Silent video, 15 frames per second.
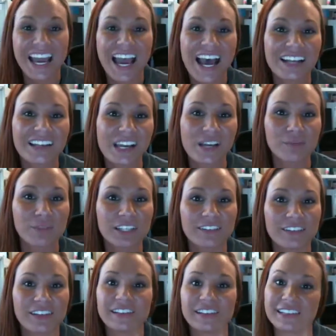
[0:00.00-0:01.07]
Hi Damion,
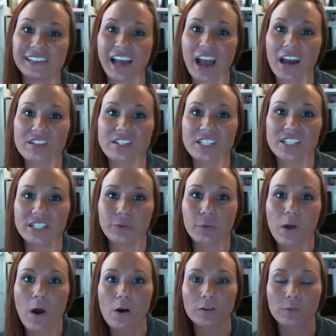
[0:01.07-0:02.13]
this is Ashley with
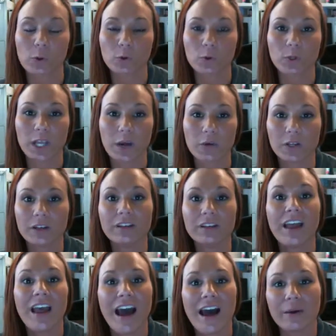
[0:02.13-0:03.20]
Oxmoor Toyota.
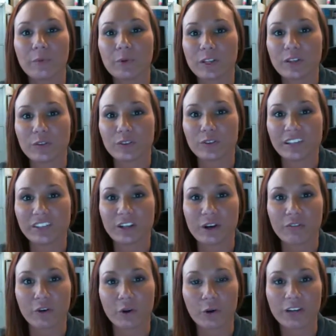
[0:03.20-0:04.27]
I wanted to send you
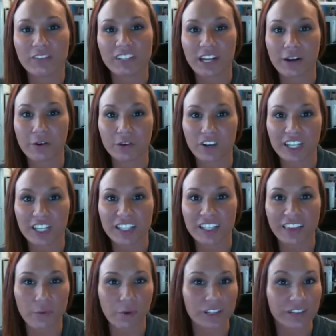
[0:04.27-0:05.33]
over a quick video greeting
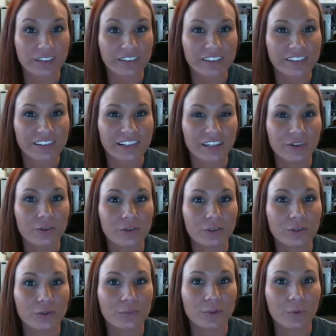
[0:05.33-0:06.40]
that way you can see who
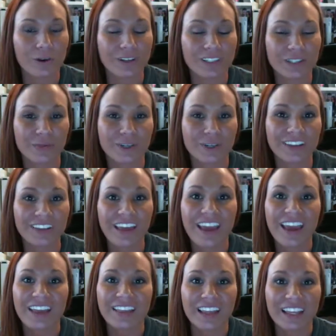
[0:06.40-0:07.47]
you'll be working with.
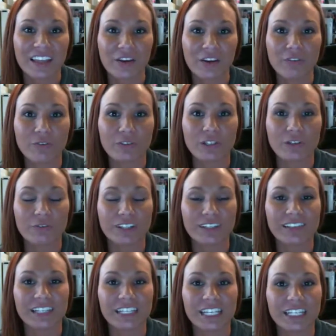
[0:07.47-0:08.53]
Thank you for your
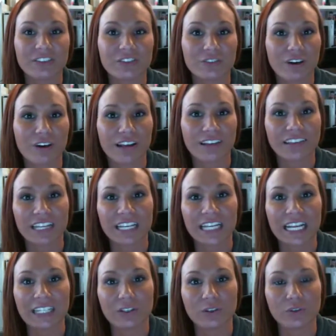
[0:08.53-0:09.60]
recent interest in
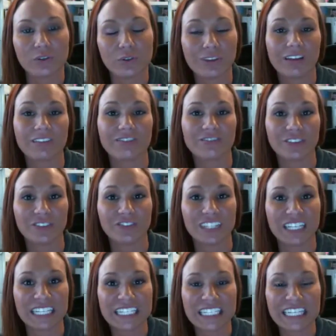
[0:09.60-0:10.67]
a new
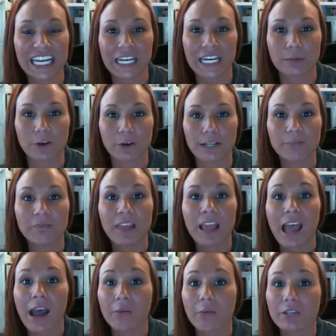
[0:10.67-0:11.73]
2015 Camry.
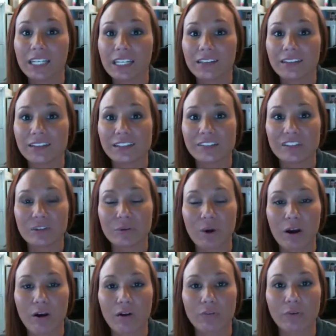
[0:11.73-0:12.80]
I went ahead and sent you
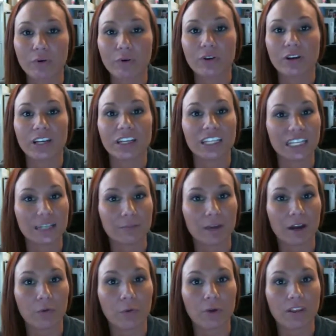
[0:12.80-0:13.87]
over an
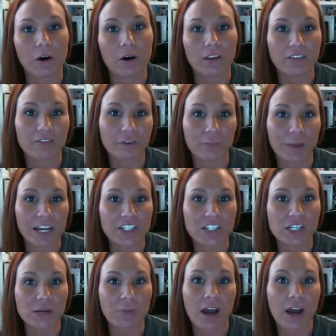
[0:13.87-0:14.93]
email with all the information
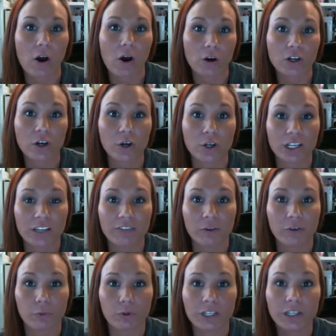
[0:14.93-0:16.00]
about our current
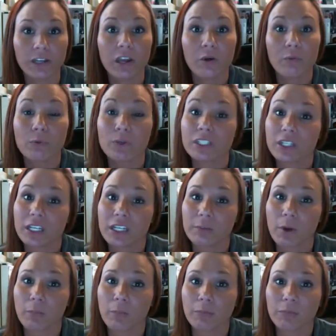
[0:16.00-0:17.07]
inventory. When you get a
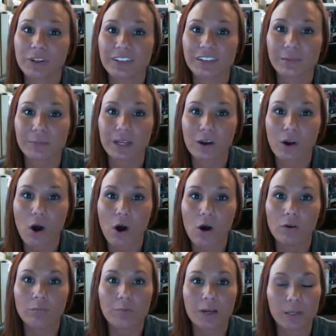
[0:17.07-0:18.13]
moment, please give me a call.
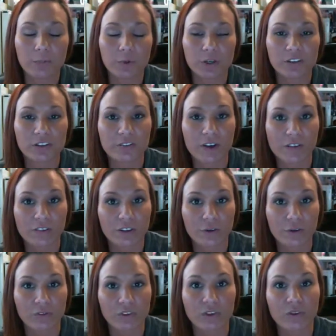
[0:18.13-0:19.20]
My number is
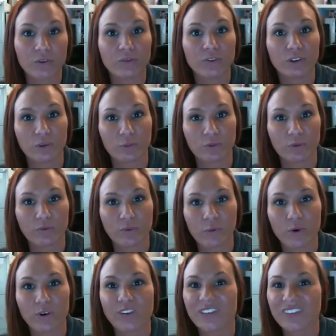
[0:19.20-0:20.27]

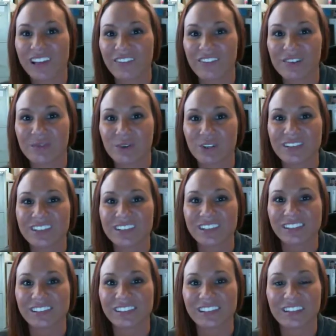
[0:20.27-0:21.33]

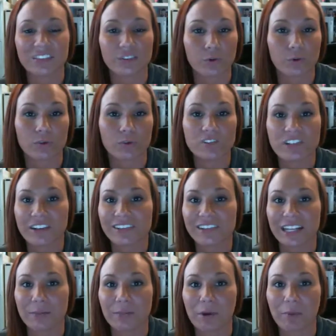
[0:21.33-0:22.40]
502-214-7166 or just
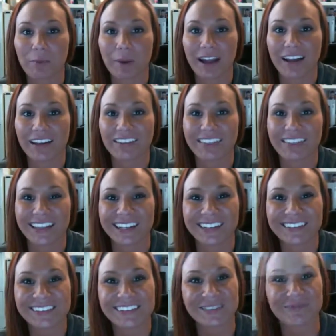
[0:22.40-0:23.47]
email me back.
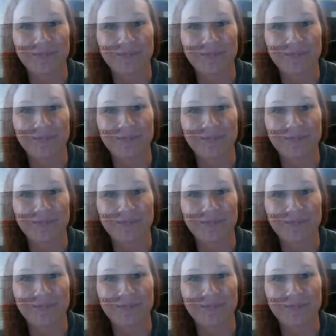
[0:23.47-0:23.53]
Thanks.